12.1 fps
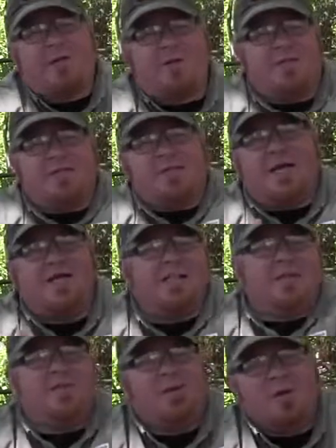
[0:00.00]
and criticize
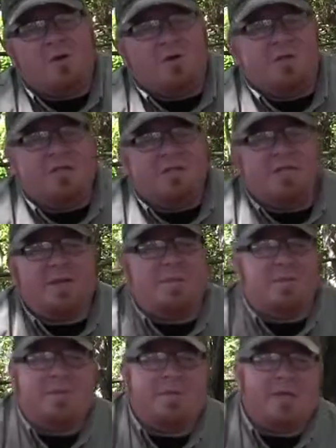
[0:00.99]
them or condemn
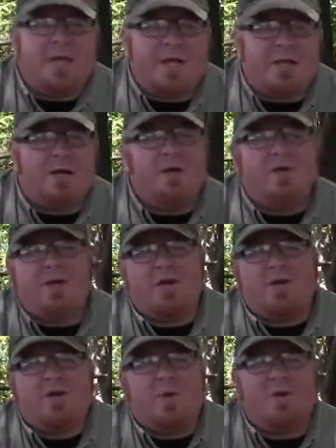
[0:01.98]
them and be like, oh, they
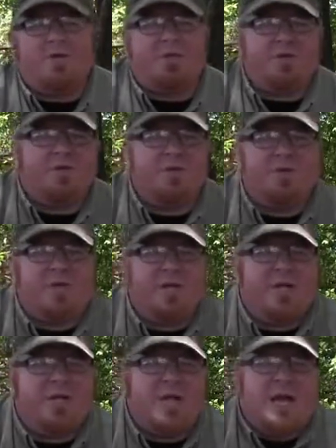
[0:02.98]
don't know what they're
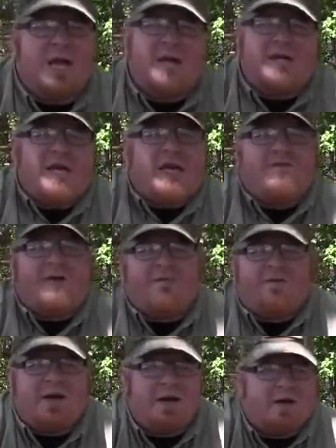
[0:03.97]
doing. I could have
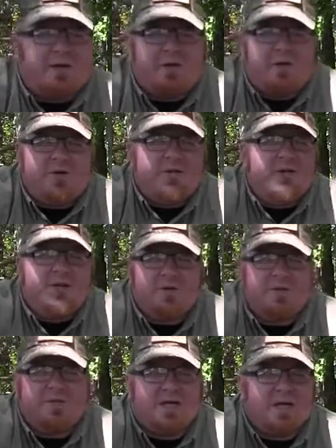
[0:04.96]
that fire going in
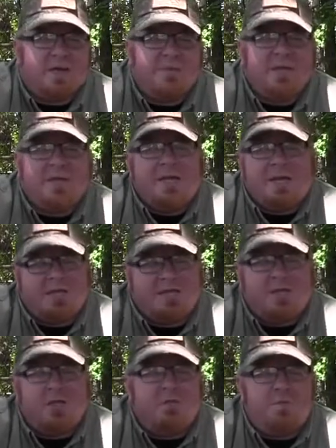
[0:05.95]
no time.
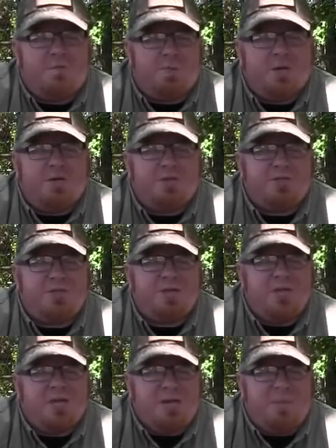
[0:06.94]
Until you've built
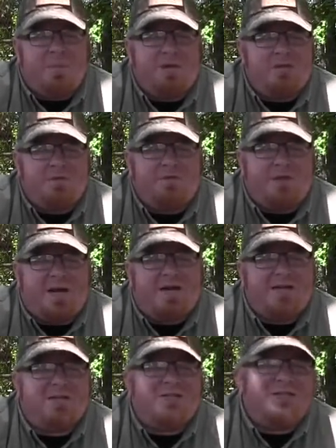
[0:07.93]
a bunch of
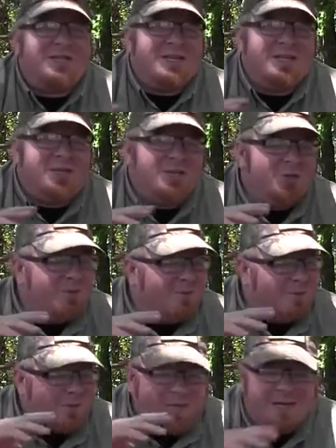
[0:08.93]
fires,
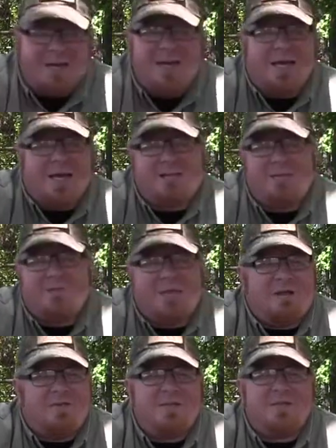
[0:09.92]
you cannot
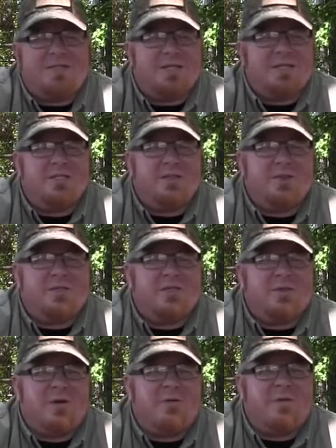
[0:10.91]
have any say-so
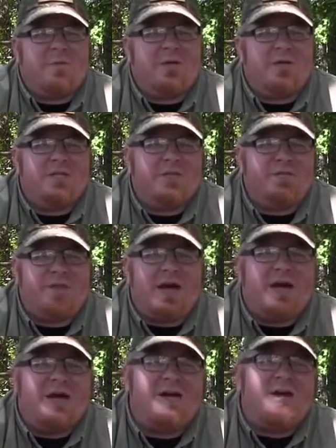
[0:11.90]
whatsoever, because
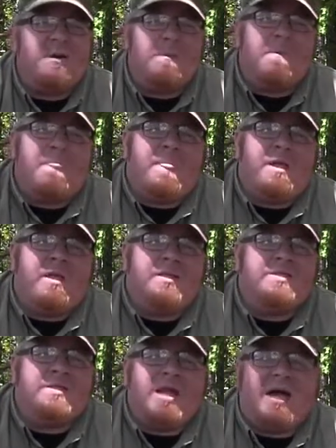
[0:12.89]
fire
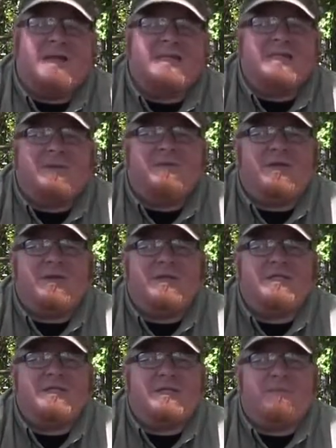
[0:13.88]
is not
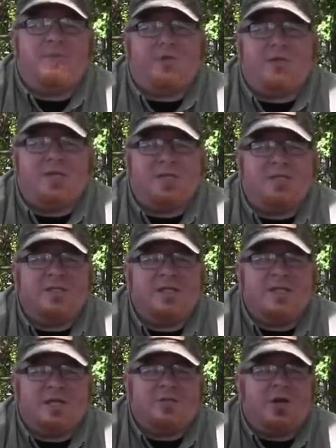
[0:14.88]
something as simple as
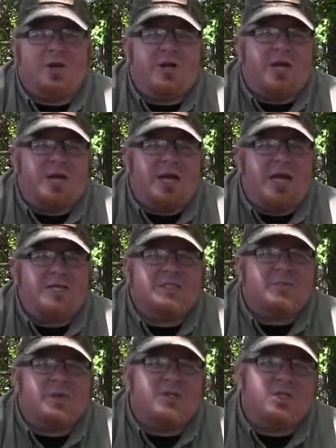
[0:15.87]
turning on a light
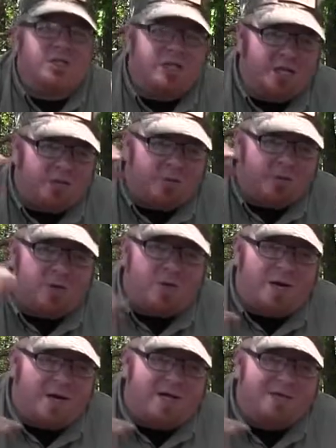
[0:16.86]
switch. It
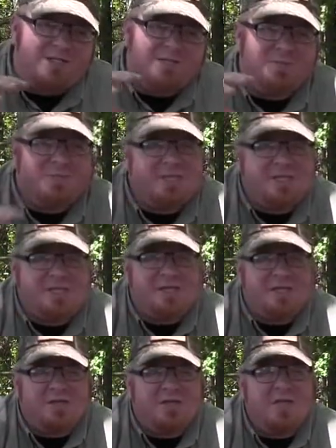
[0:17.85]
requires some
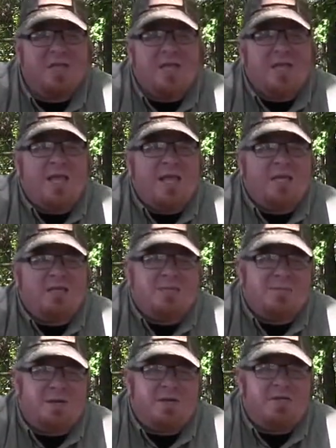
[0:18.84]
skill and
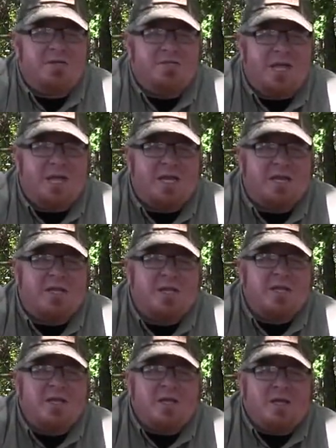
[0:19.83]
some understanding.
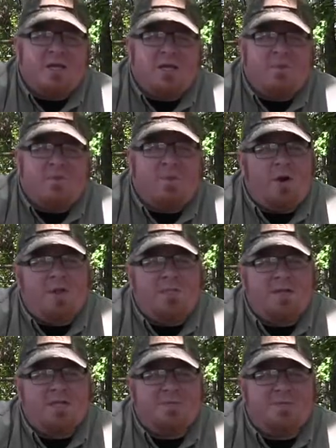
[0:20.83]
One of the
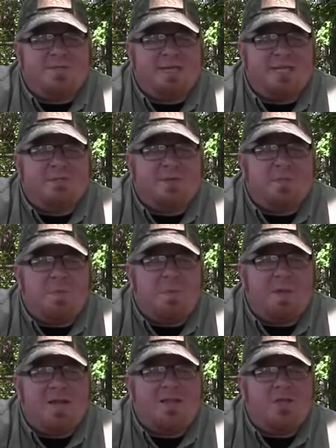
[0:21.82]
biggest mistakes people
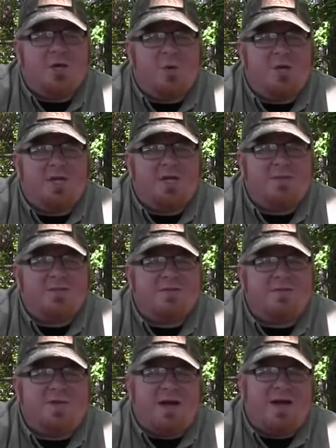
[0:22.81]
make, though, when it comes
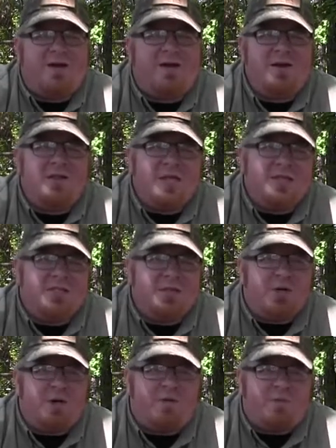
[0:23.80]
to fire is
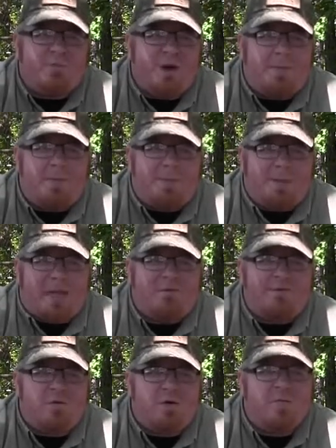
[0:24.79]
they don't have a proper
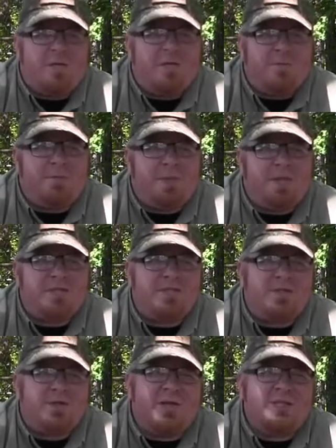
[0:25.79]
platform in place,
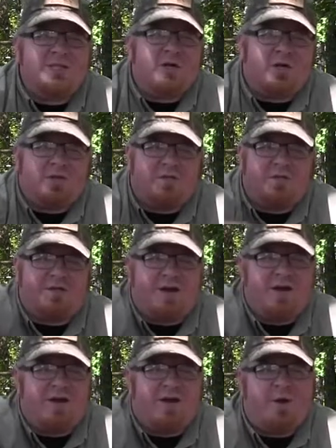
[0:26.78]
so they start their
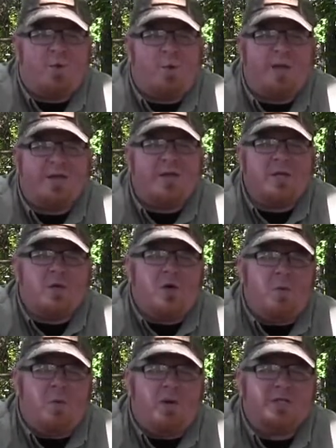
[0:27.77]
fire on a wet
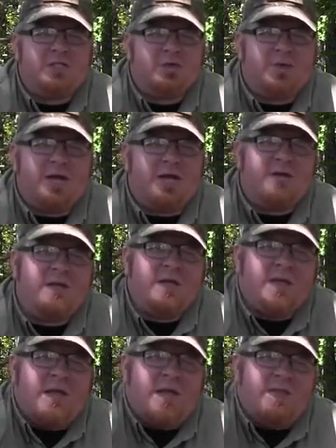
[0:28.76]
or moist ground.
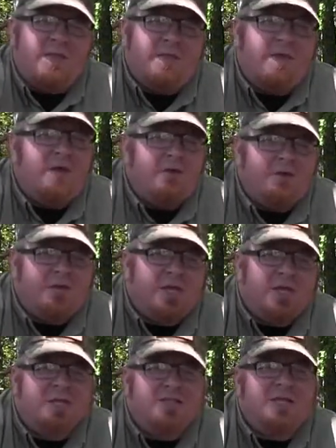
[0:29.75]
And then the other
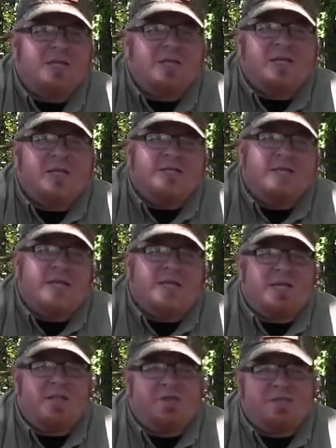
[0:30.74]
things is they
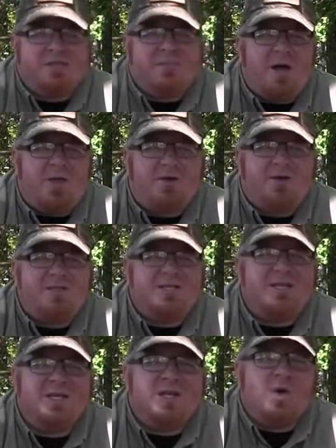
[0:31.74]
either smother
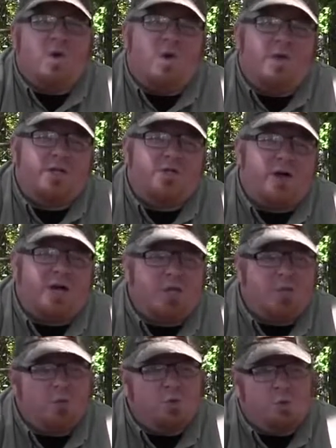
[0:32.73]
it or they try
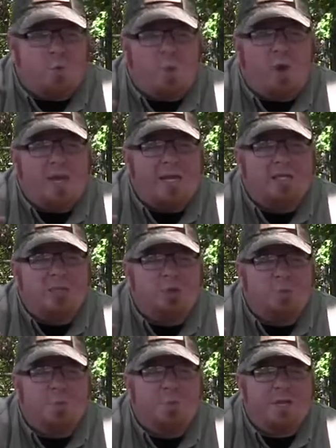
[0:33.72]
to use way
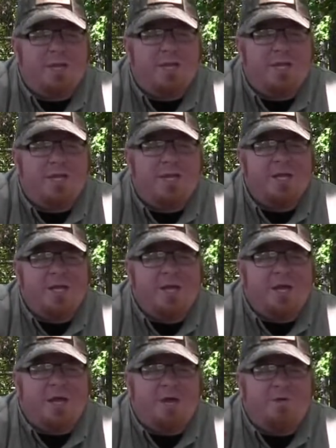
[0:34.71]
too big
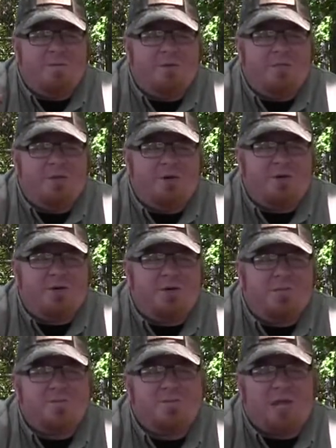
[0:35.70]
of
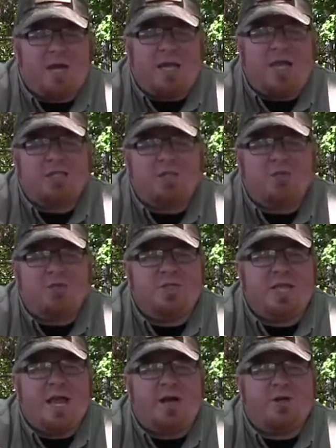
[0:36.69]
material. I like to use
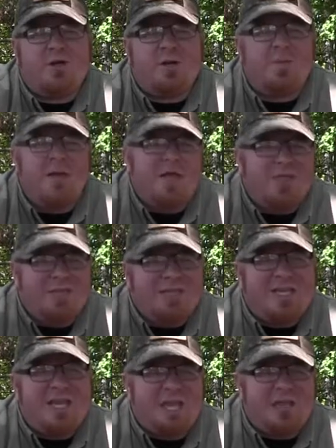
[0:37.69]
the acronym, the
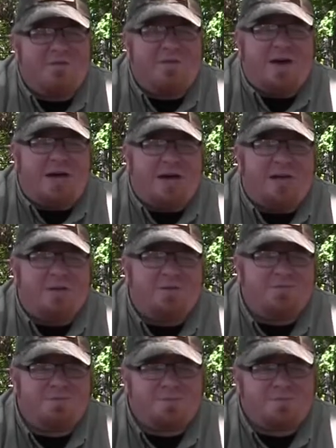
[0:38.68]
King Fire.